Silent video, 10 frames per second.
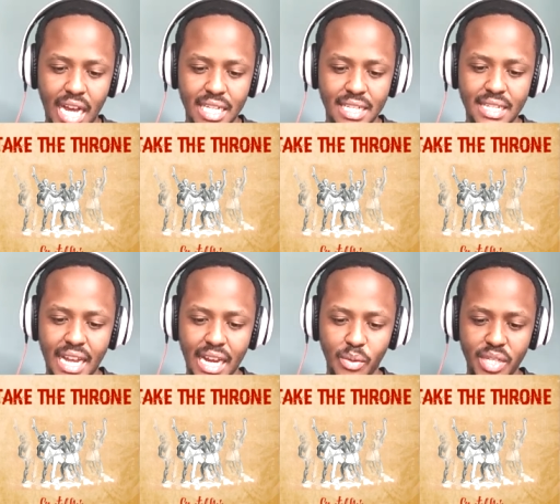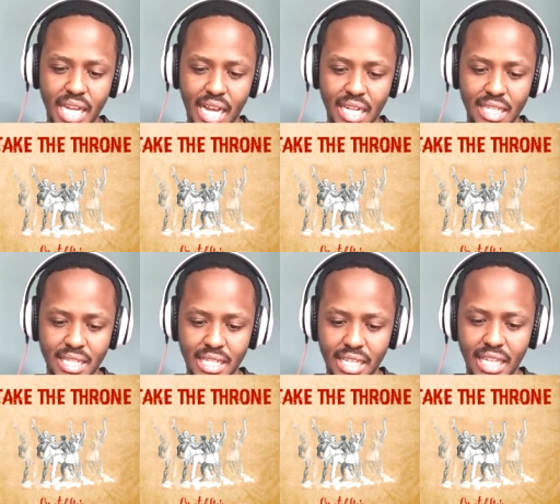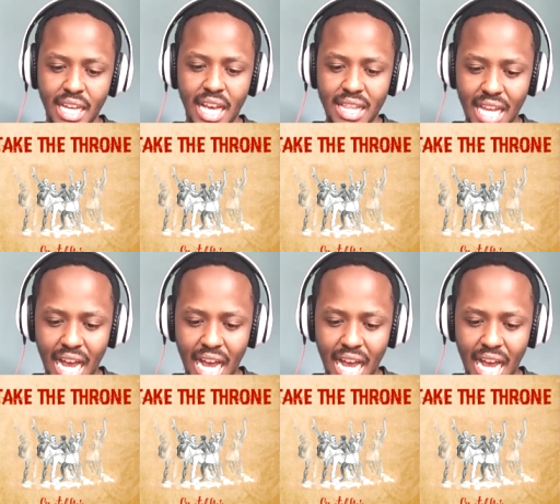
art style which I can see the